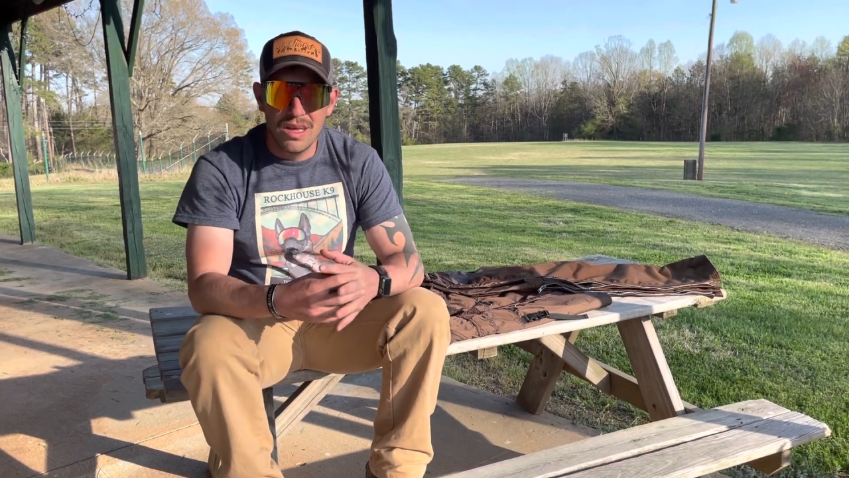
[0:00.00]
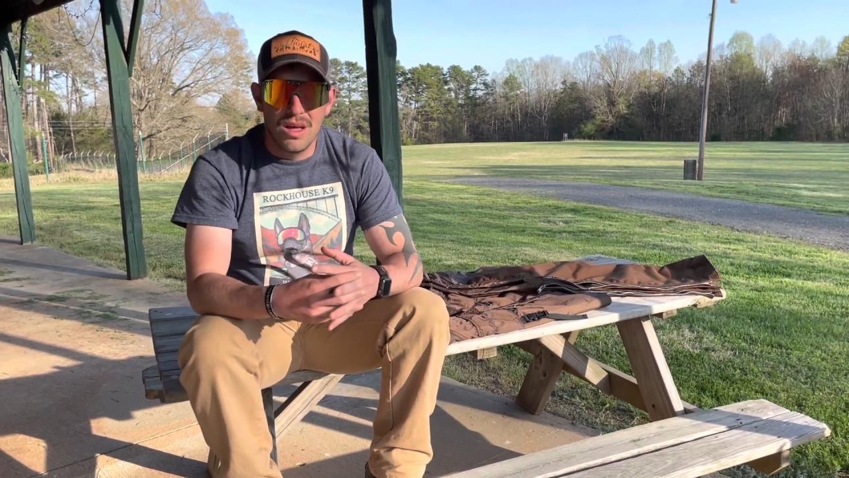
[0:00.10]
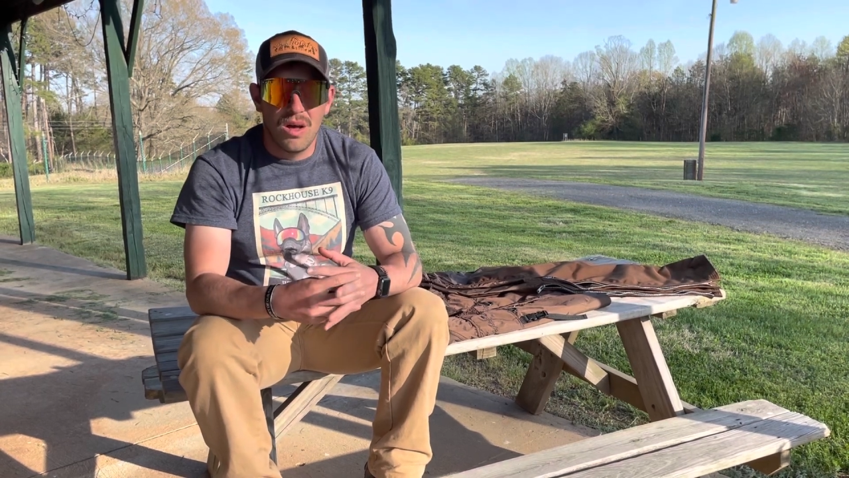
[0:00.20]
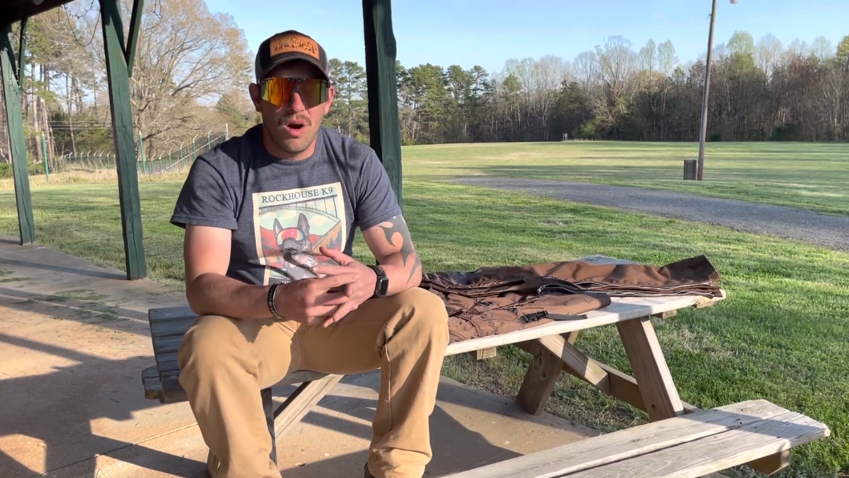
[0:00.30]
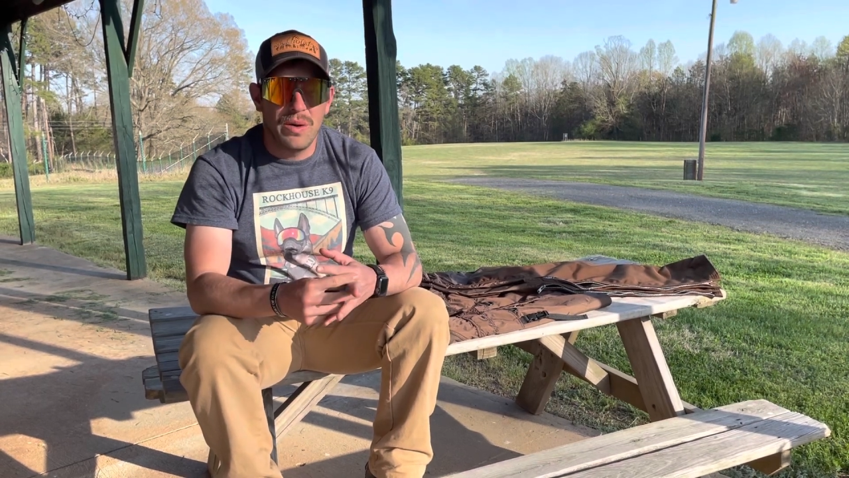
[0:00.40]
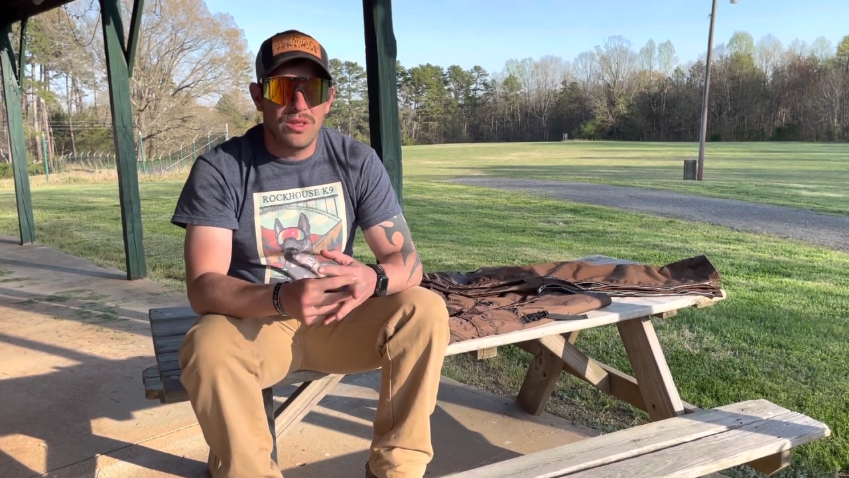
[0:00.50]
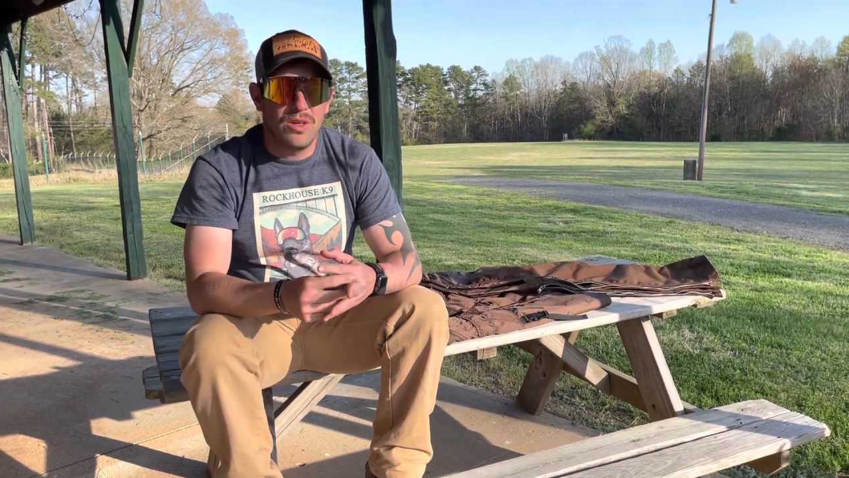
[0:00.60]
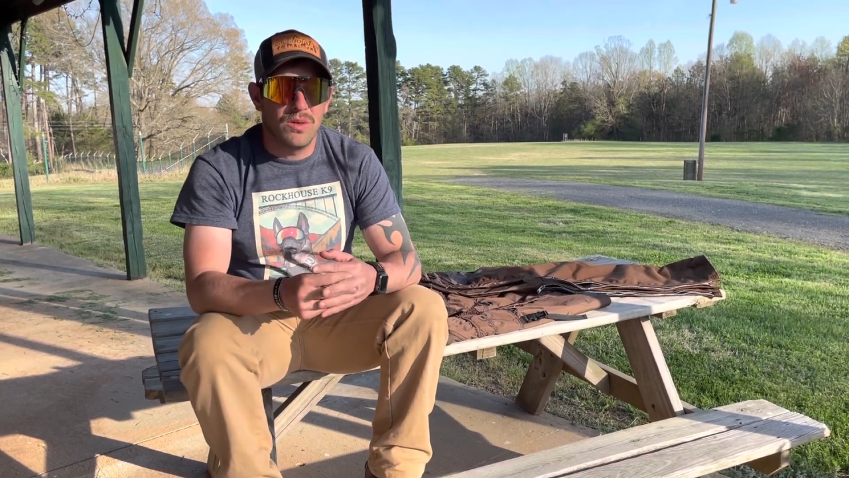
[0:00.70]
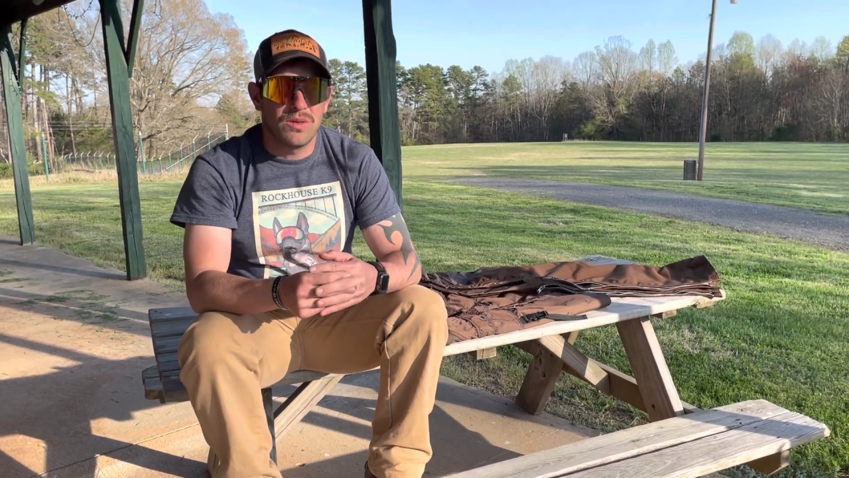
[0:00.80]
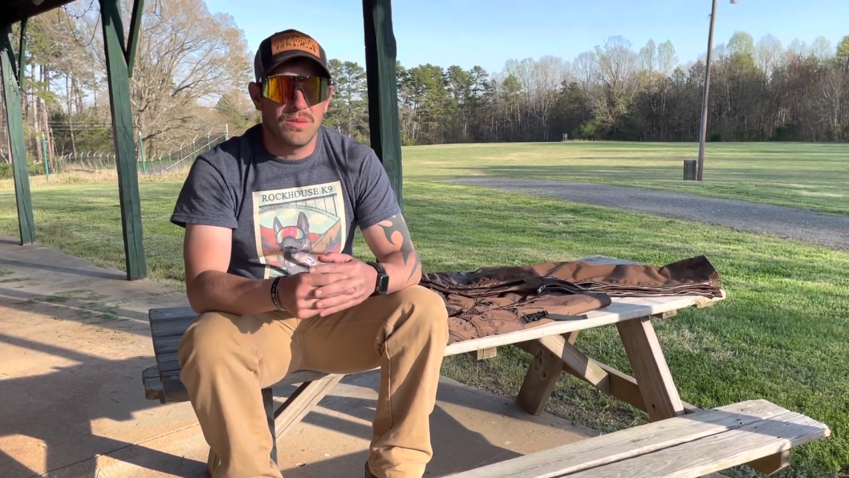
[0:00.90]
Always
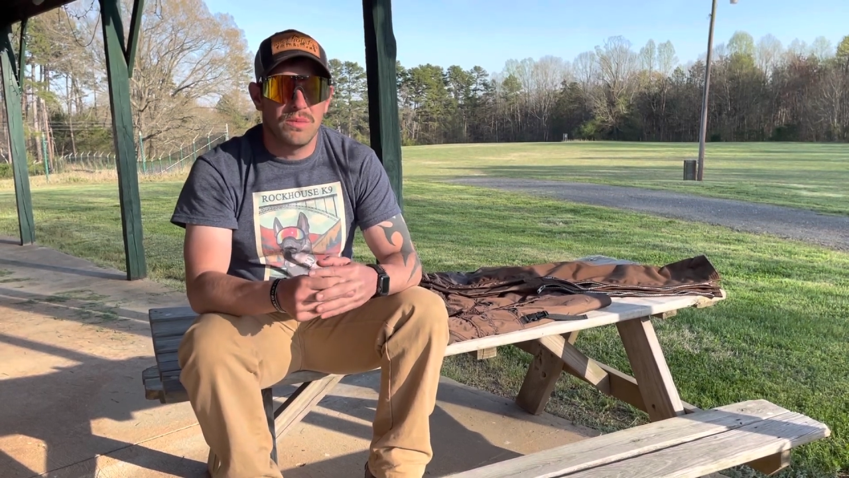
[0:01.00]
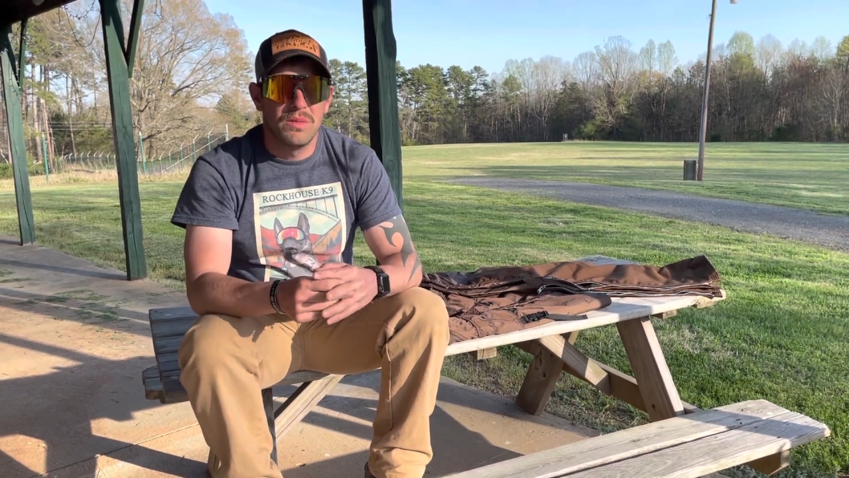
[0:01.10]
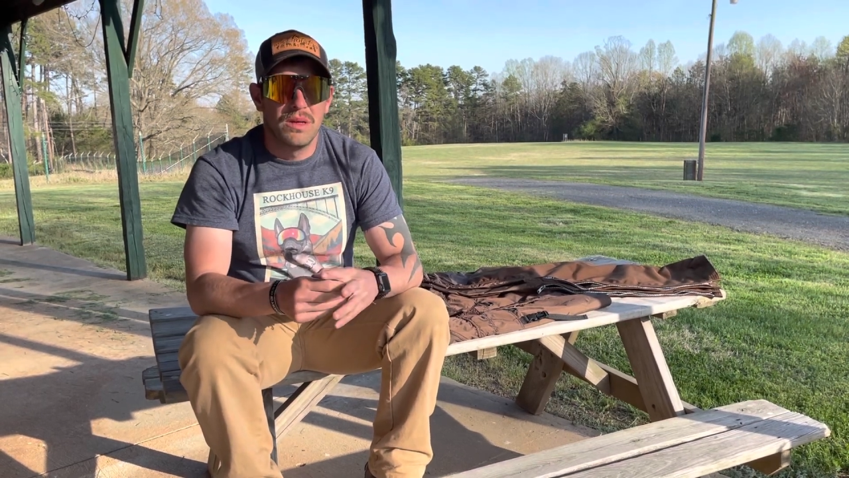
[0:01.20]
used them